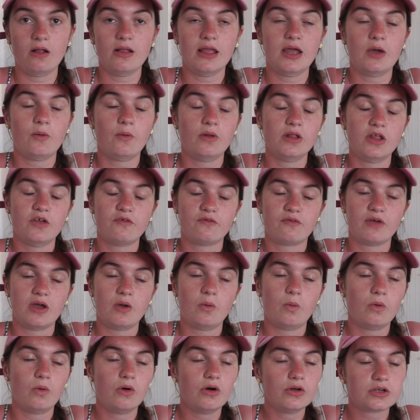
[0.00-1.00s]
It
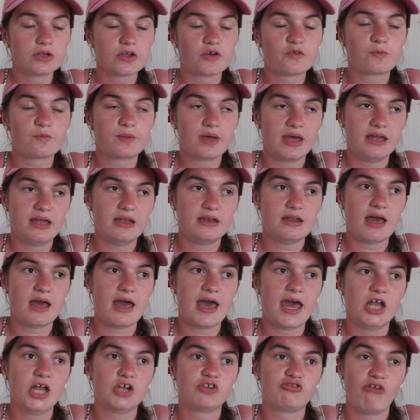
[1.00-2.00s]
would have been
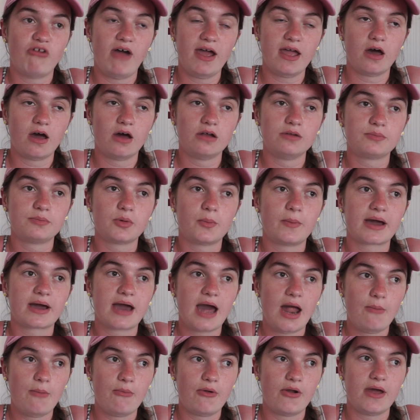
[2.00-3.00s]
a try on, but my
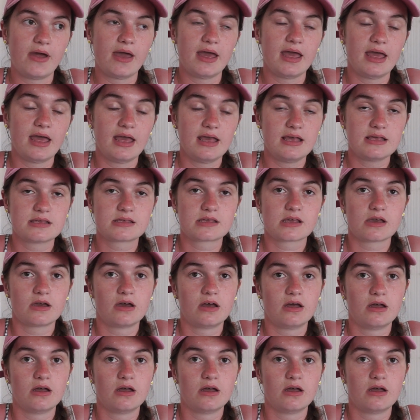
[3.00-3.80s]
camera is